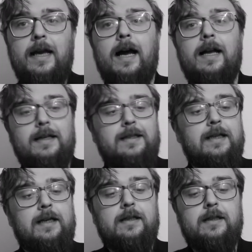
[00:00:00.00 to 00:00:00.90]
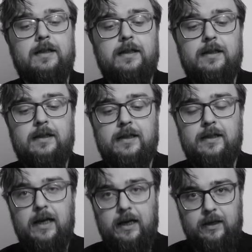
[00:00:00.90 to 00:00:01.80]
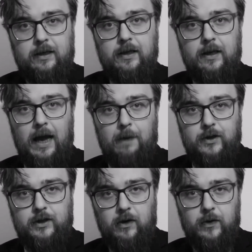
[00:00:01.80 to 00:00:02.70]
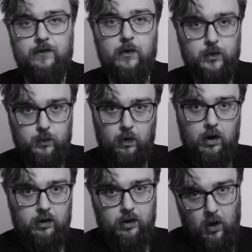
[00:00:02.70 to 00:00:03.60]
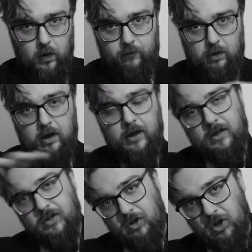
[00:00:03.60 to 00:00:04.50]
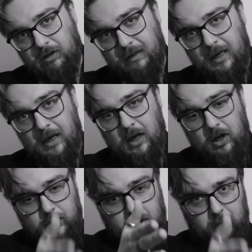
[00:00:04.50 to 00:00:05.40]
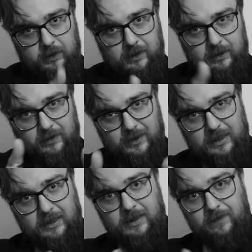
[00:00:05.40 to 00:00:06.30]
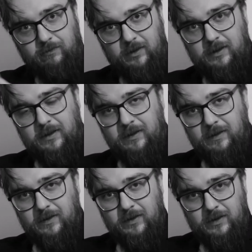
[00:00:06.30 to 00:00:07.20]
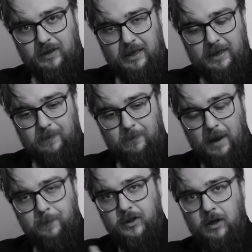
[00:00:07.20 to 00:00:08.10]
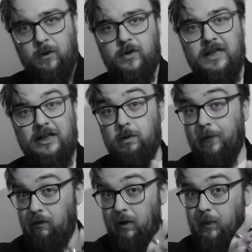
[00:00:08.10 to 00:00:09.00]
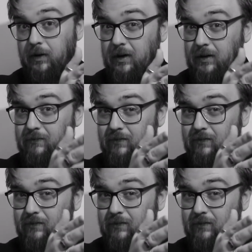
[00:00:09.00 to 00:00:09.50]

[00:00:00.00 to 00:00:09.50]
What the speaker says: It had 6 distinct episodes. There was one overarching story told in 6 different episodes, each with their own